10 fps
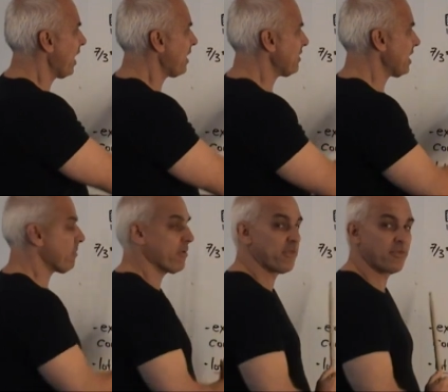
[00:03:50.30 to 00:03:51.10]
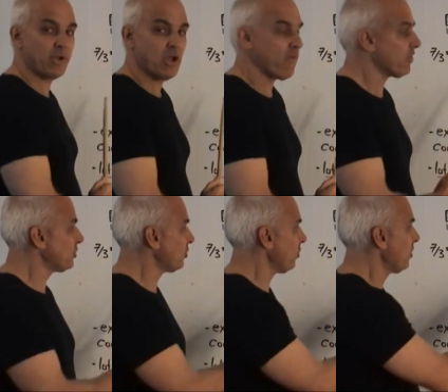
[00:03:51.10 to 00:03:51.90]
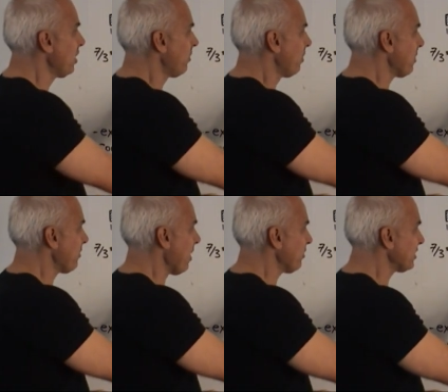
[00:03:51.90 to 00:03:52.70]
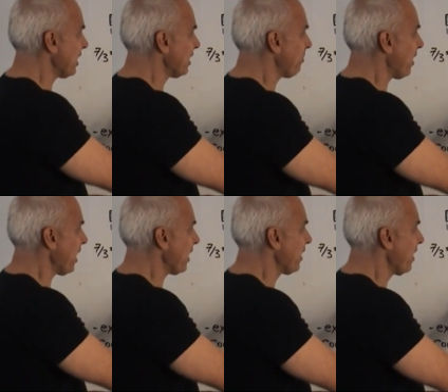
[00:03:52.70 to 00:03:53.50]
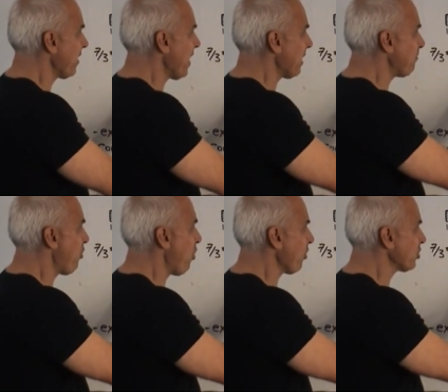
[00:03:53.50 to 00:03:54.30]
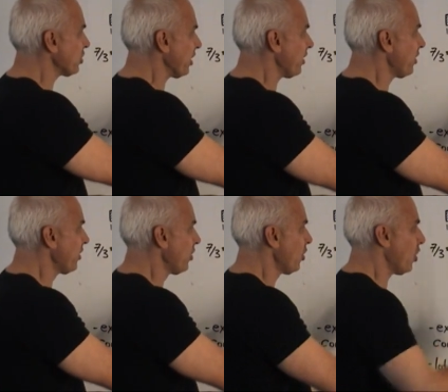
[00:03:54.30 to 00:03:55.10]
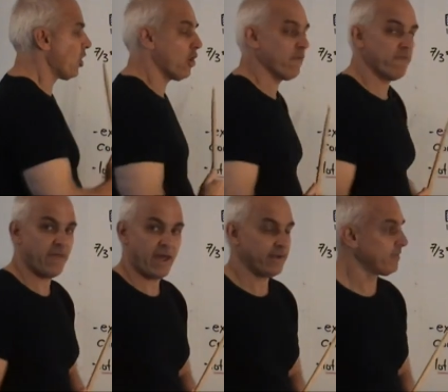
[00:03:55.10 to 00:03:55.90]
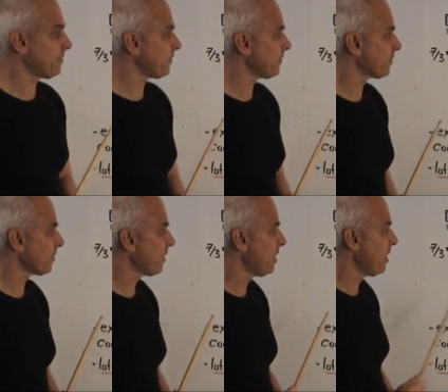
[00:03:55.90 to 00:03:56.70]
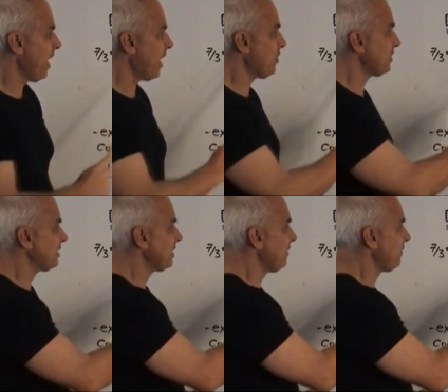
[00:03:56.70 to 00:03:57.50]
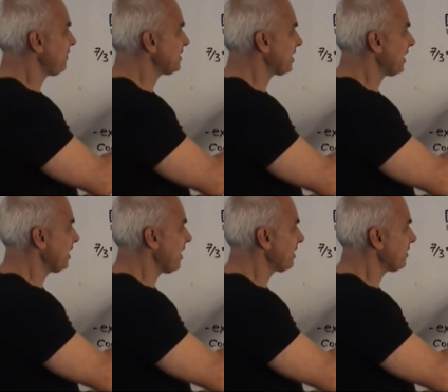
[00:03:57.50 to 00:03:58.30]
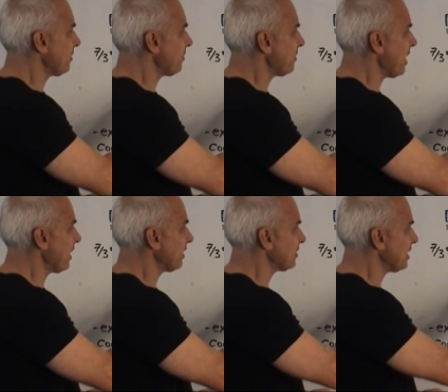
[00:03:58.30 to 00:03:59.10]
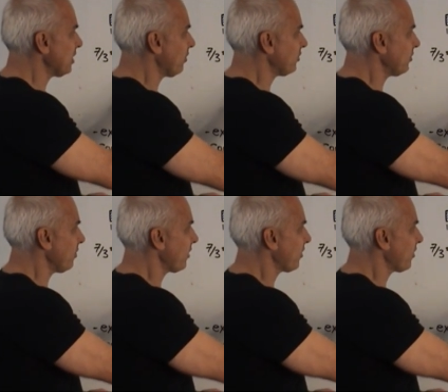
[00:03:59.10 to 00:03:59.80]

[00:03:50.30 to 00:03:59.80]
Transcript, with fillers: and the number three over two would be represented by that portion of that. And you can see physically that that is equal to